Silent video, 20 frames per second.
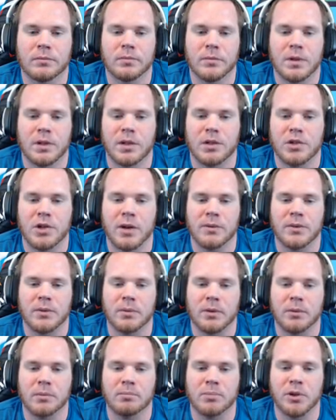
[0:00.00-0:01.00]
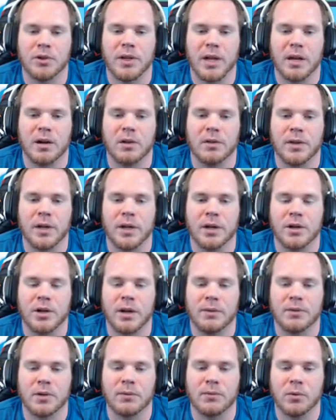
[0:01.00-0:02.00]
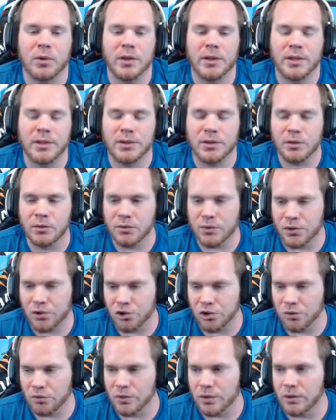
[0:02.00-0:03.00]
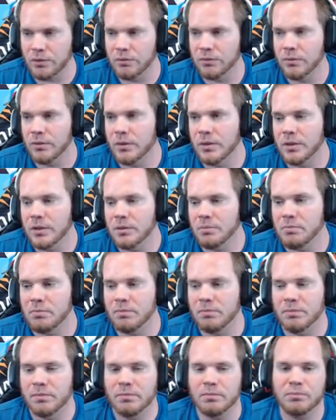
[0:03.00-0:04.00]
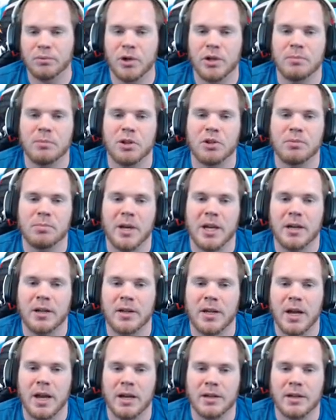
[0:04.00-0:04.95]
Because you have to put that on there and you have to avoid these dudes shooting you. Pretty much a pain in the